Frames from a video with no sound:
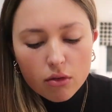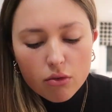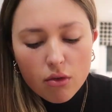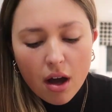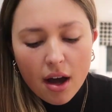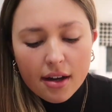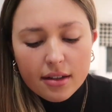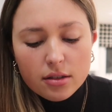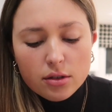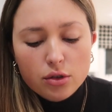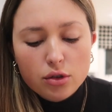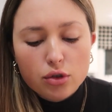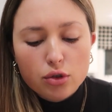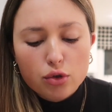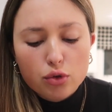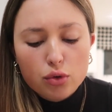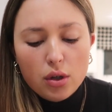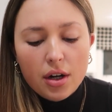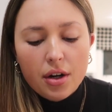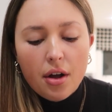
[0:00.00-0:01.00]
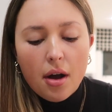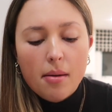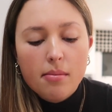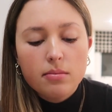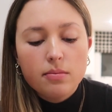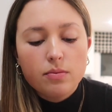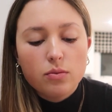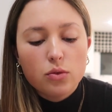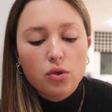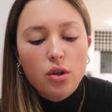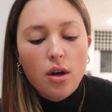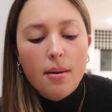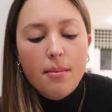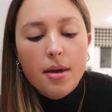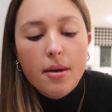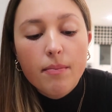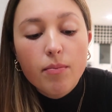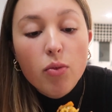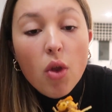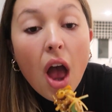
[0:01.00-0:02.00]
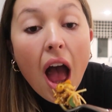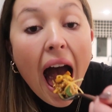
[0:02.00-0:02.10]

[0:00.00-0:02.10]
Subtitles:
That is straight up yummy.